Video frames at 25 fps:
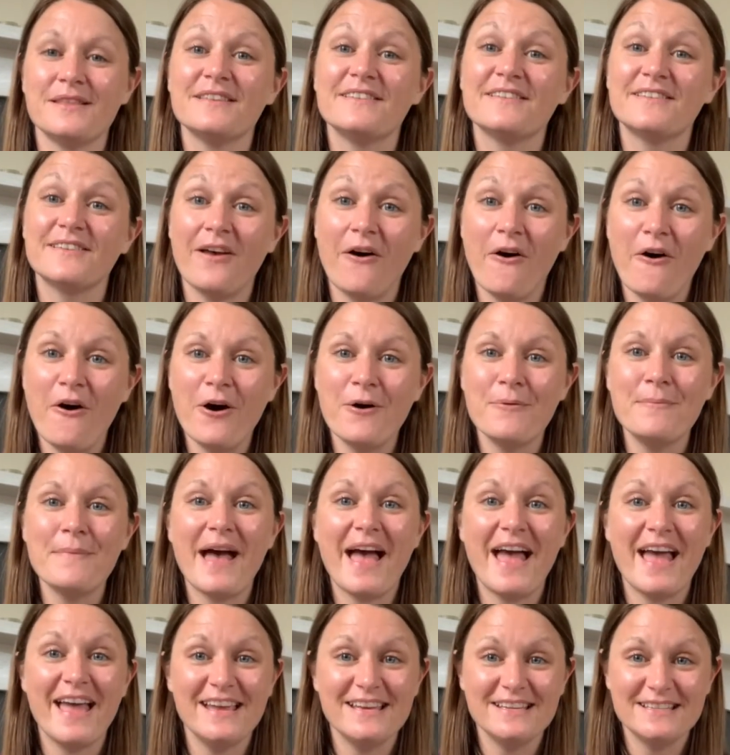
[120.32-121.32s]
Psalm
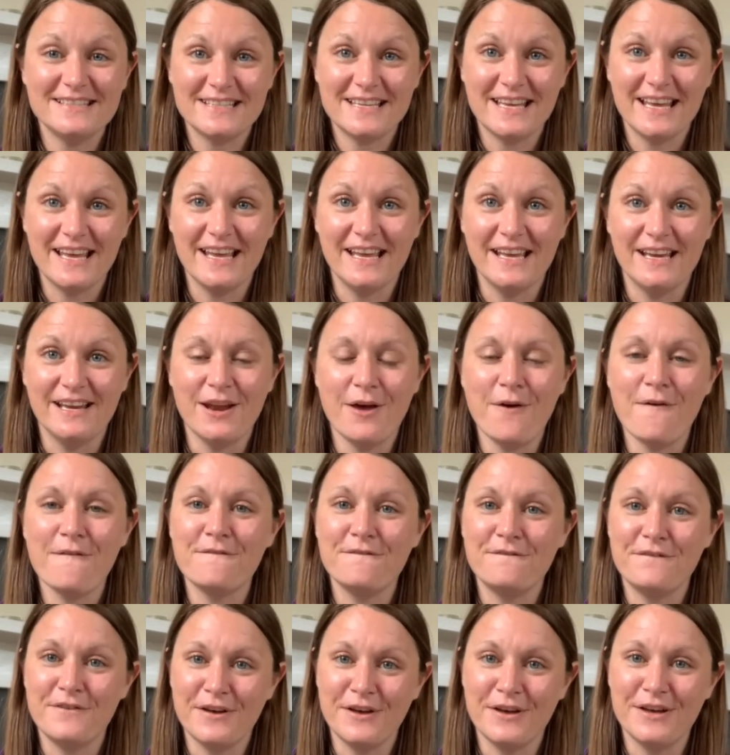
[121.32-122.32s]
18,
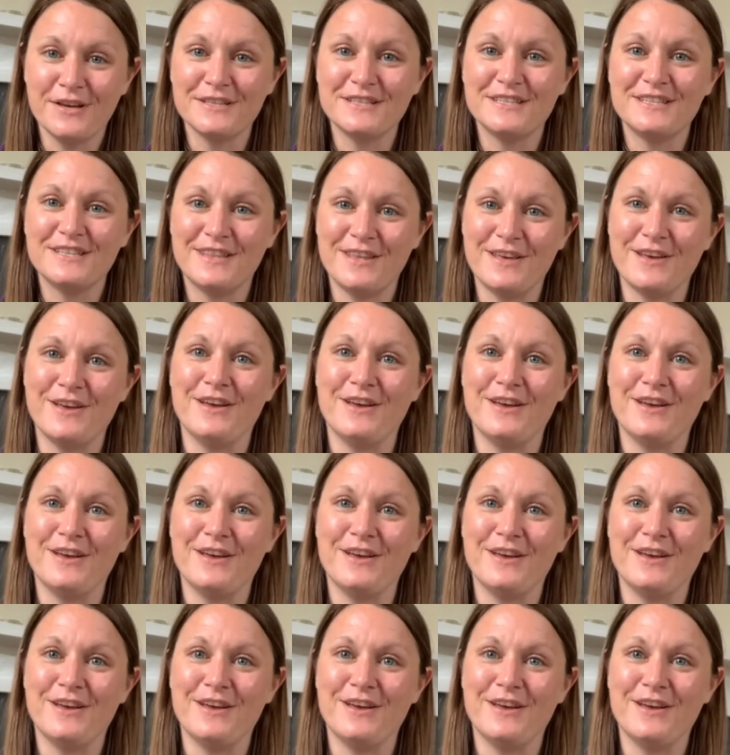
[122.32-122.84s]
verse 30.